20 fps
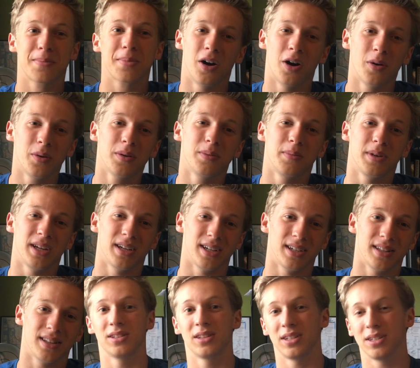Owen
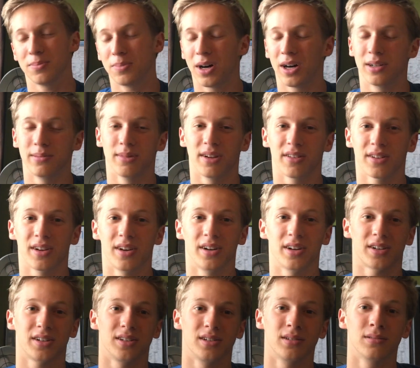Meany, the eponymous
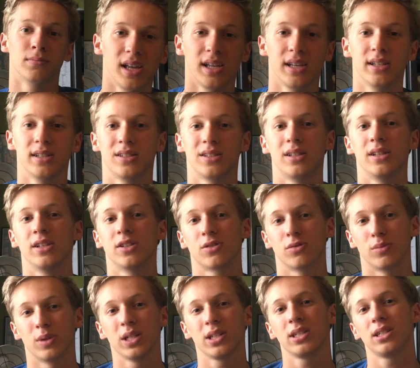character, is this
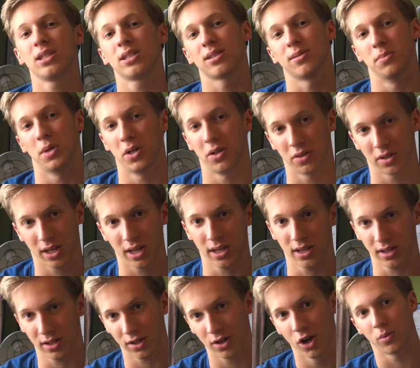really small
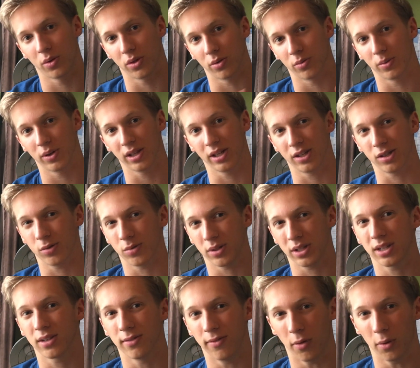kid with a really
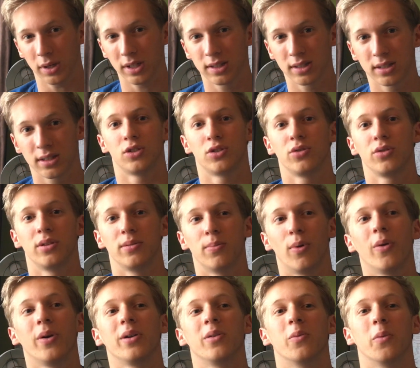unique voice, to the
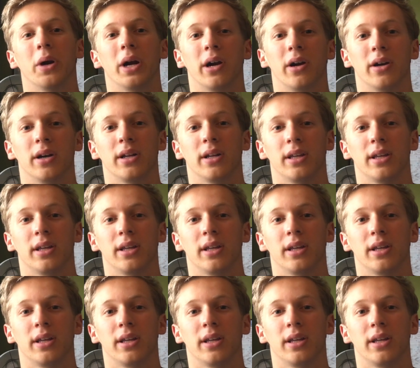point where